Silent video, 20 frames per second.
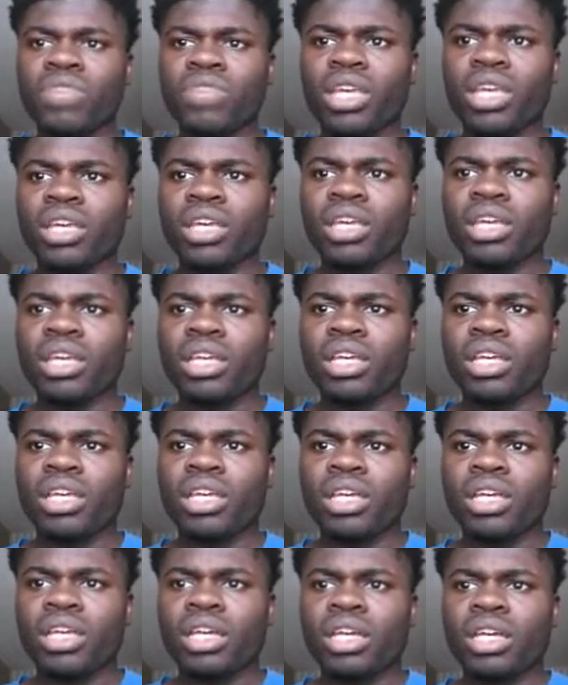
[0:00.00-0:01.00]

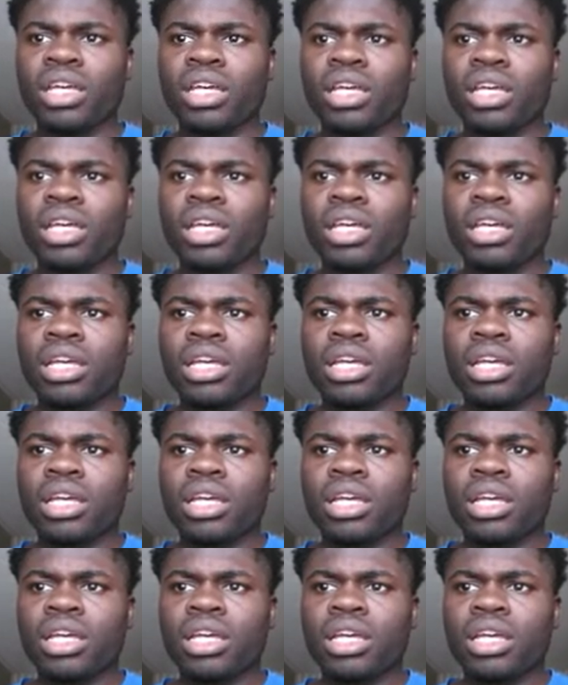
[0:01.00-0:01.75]
(silence)